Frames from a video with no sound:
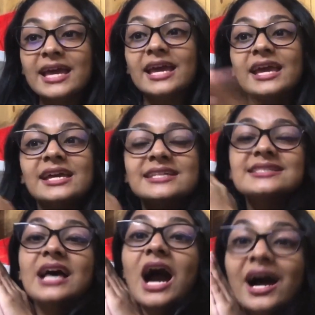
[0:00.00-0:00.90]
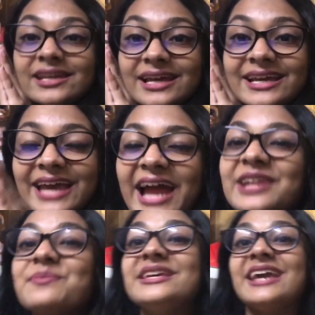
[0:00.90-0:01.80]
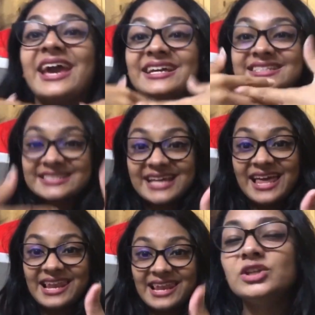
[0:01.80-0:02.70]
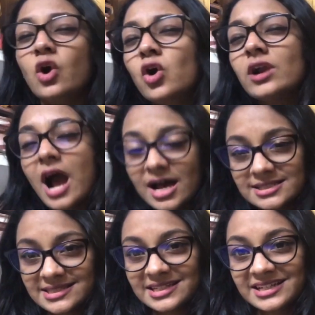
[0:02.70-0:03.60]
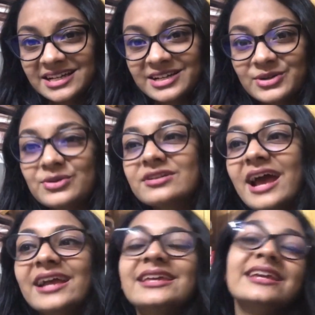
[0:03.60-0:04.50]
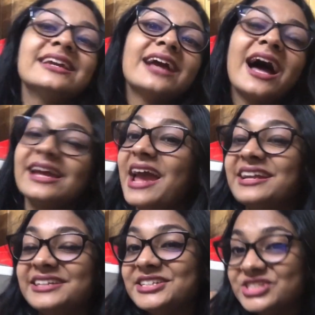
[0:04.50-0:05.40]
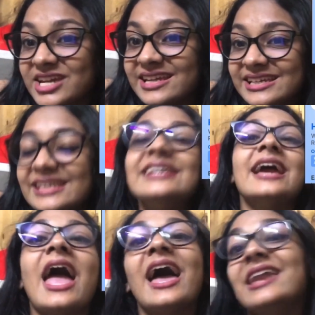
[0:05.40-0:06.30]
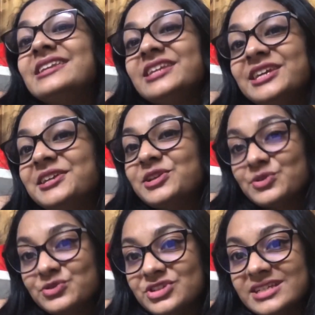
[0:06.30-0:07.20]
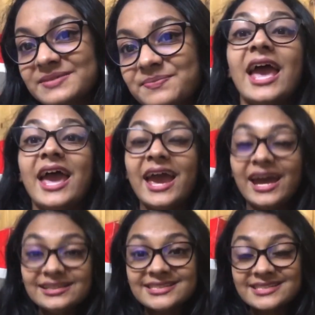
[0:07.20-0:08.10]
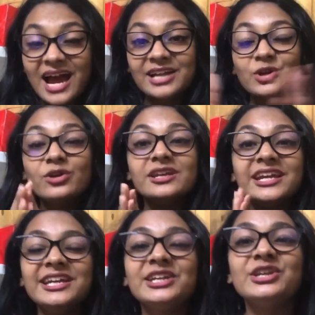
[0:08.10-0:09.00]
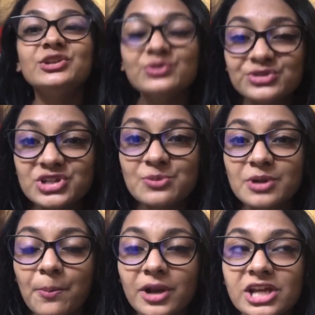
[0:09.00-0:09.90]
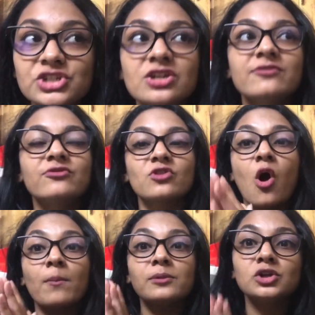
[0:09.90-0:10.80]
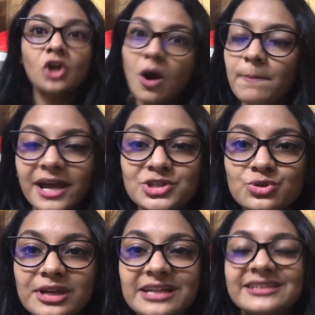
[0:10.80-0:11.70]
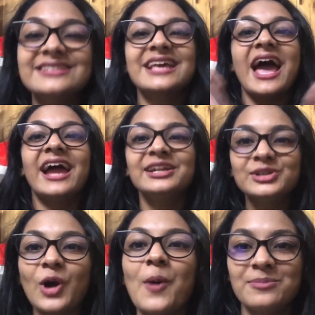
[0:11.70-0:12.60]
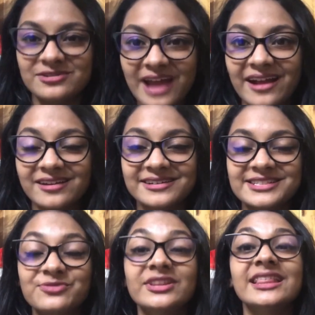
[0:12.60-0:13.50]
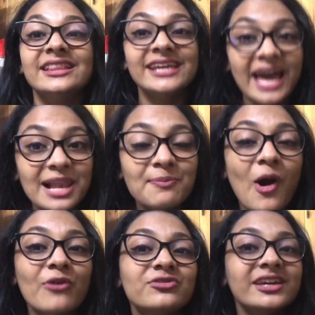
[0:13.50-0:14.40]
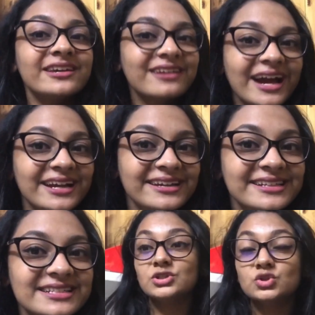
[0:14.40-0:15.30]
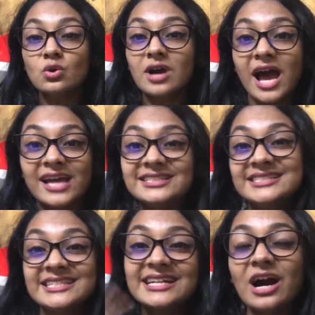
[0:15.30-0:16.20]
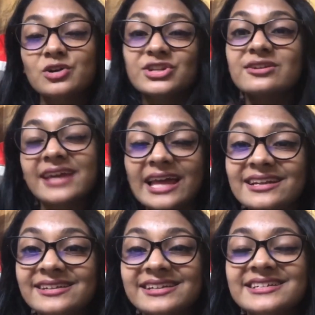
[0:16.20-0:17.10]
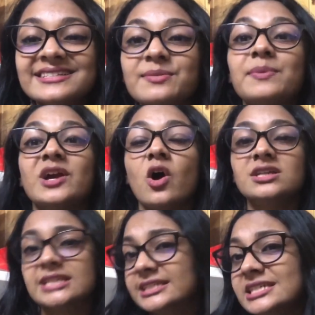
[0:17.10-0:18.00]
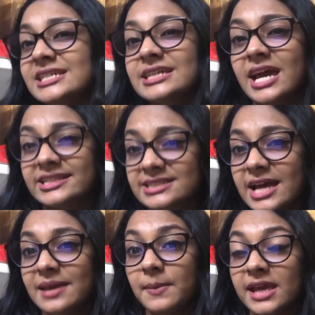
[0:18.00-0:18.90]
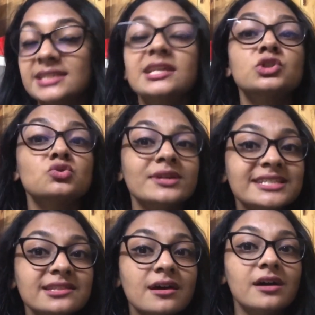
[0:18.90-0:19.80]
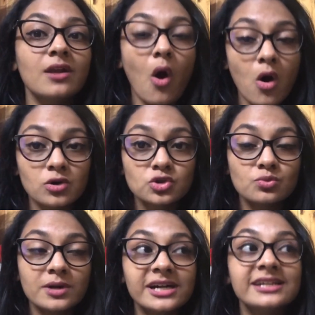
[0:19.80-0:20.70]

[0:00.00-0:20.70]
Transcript: is Unacademy Excel, your answer to cracking IIT JEE and NEET UG. Head start your NEET UG preparation from top educators and top rankers with the help of their guidance. So guys, take out your calendars because the date and time is 23rd October